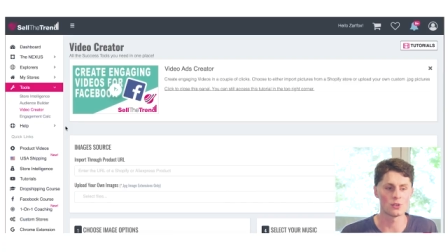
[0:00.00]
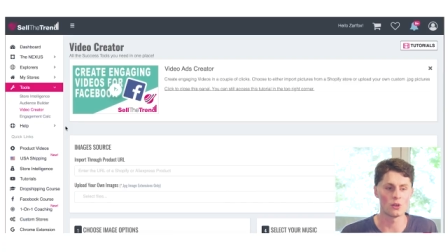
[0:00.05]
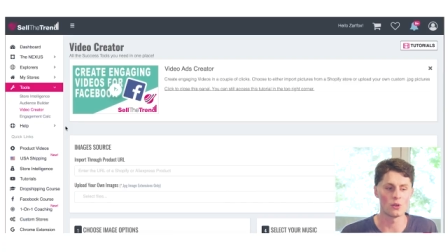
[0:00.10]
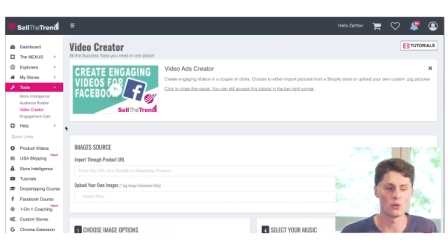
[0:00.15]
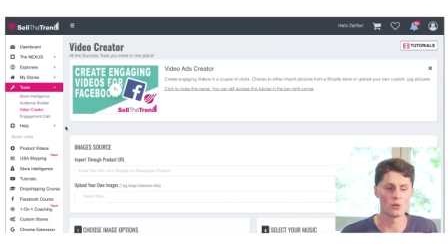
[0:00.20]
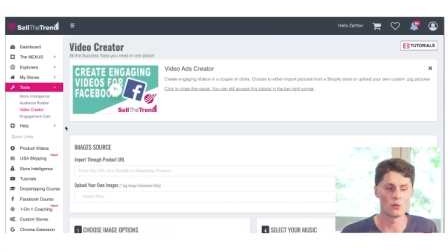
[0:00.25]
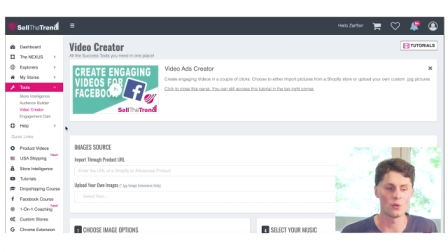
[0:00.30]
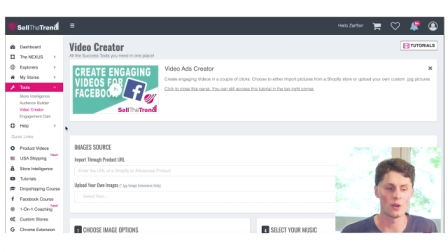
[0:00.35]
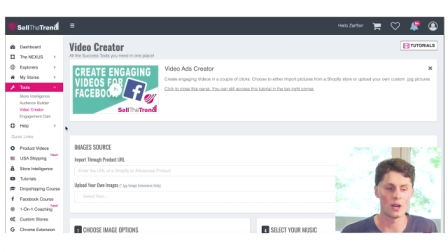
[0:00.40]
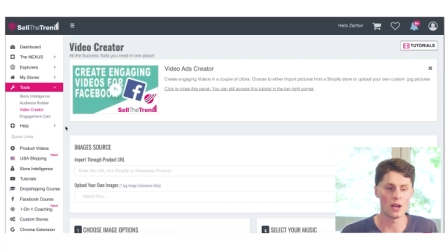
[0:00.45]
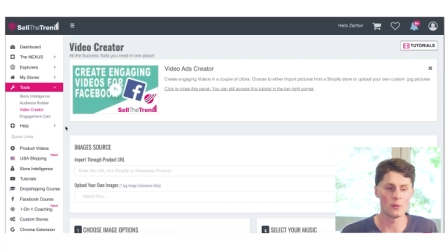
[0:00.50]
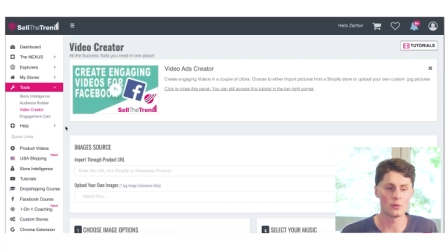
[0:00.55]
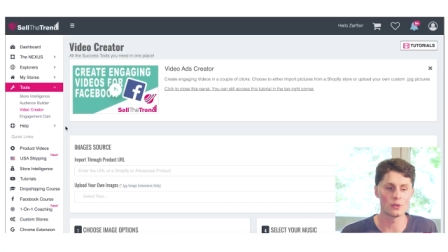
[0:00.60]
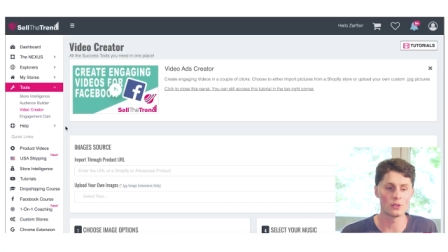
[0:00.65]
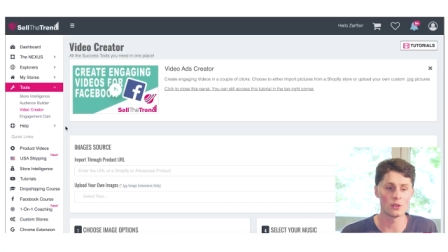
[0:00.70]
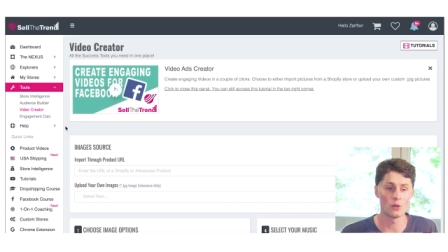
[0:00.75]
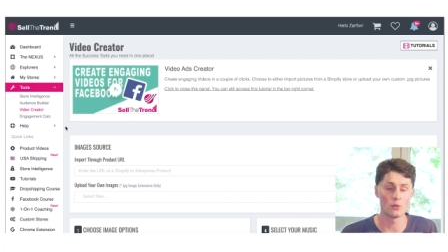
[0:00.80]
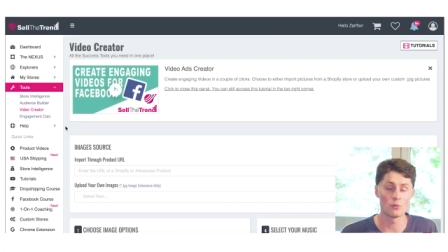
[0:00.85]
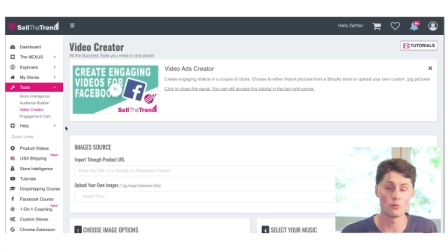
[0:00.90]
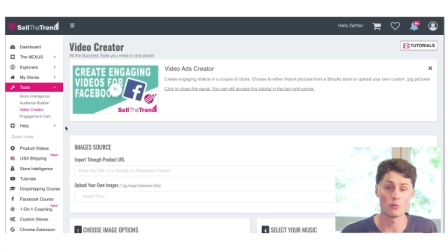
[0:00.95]
So I
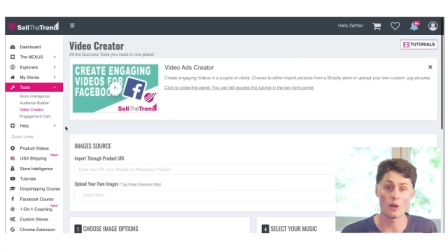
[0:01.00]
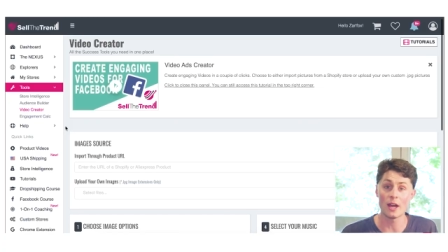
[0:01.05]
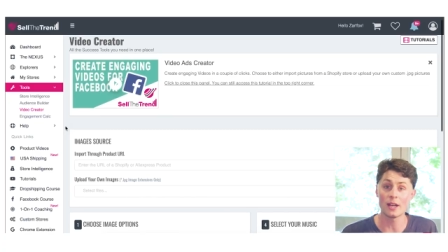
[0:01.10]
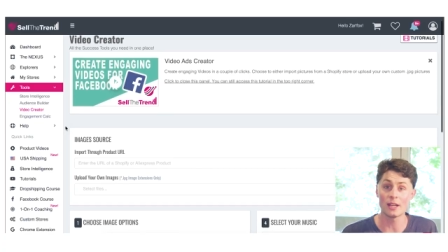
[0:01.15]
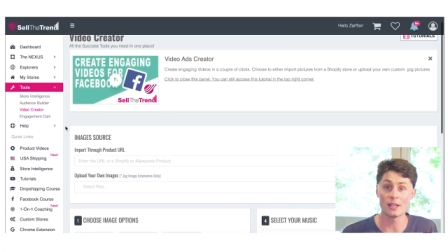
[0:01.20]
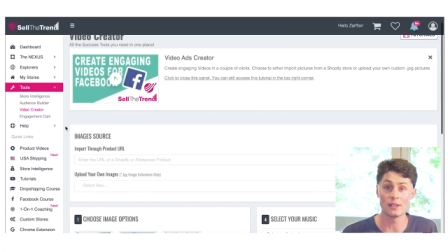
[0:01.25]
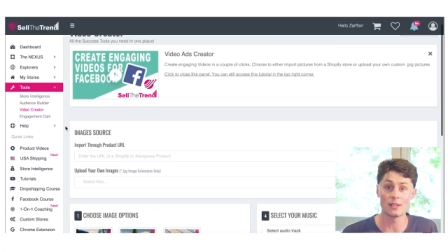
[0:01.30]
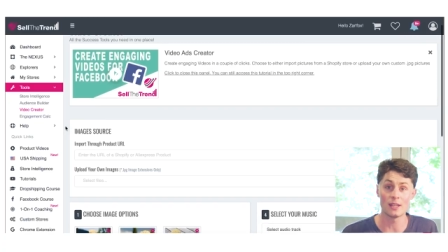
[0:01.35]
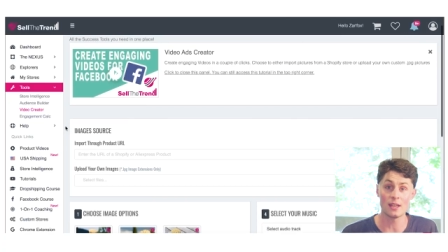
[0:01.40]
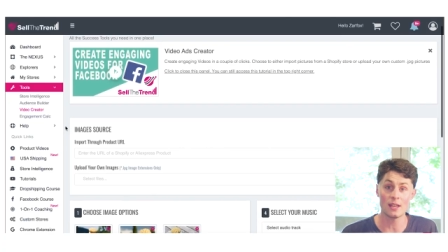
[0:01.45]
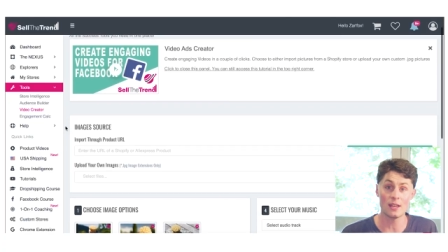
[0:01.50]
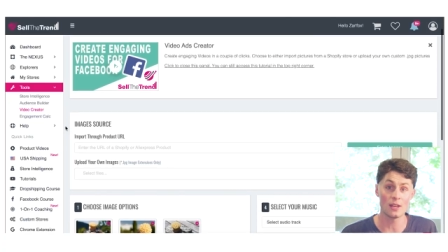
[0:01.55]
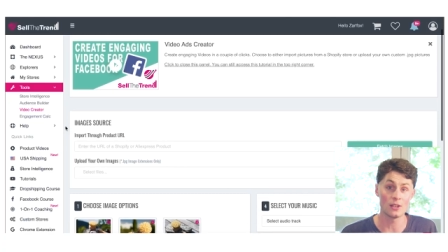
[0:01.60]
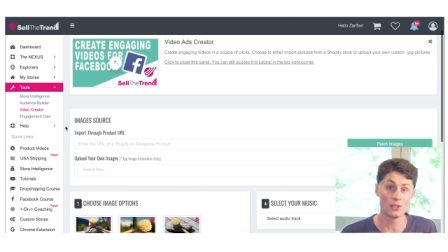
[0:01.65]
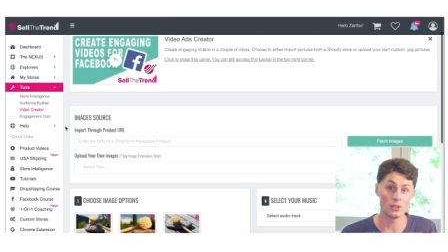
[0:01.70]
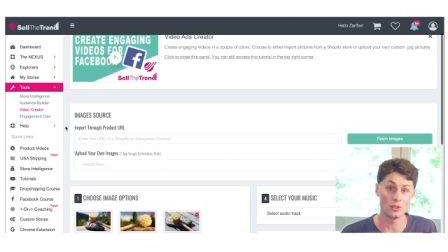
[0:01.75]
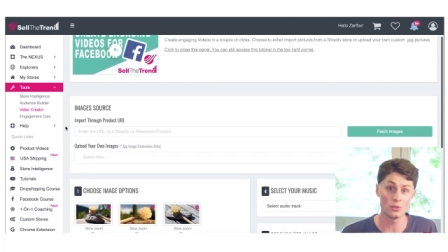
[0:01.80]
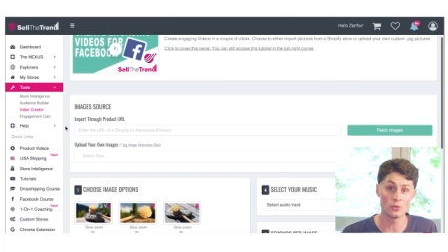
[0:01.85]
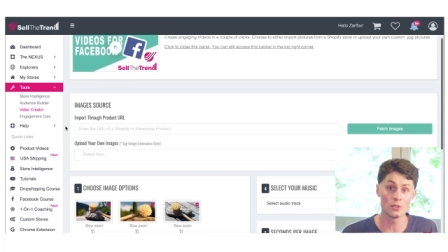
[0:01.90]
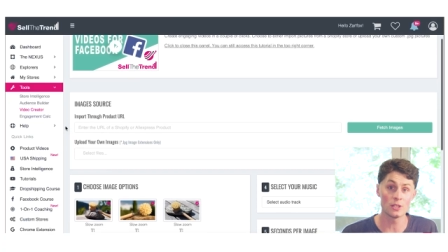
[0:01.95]
would go right in there
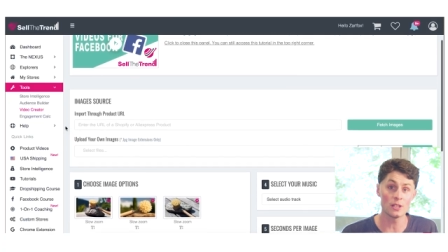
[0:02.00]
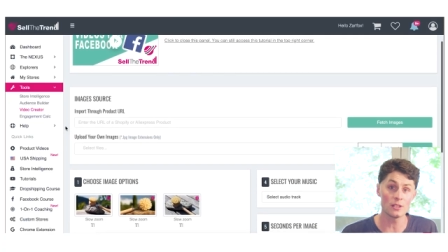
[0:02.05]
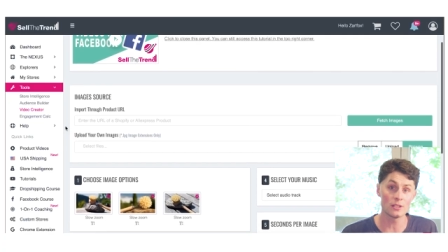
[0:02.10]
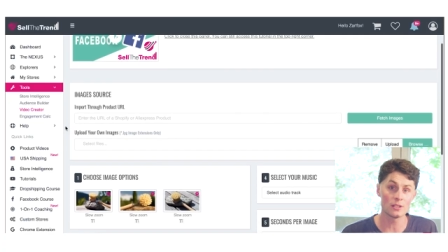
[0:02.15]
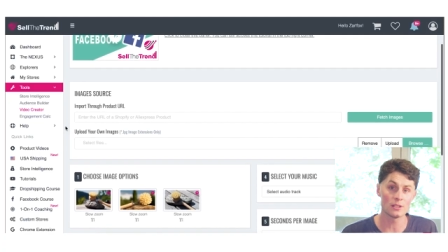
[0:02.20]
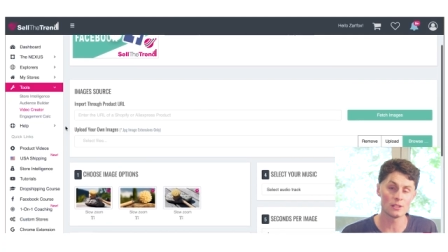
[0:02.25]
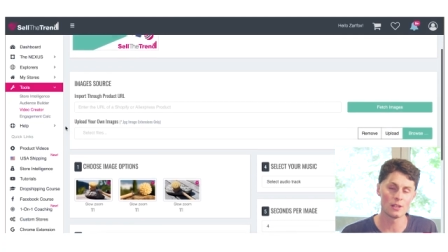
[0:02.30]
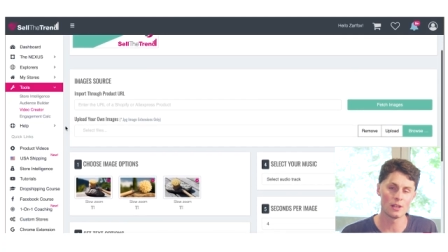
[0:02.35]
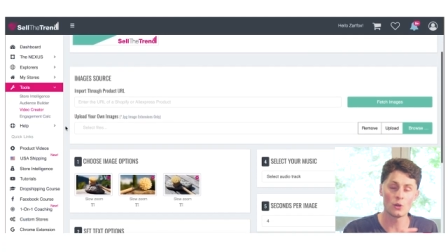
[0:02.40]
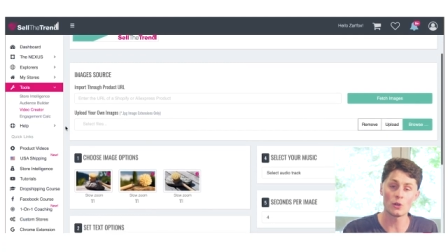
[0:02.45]
and use it.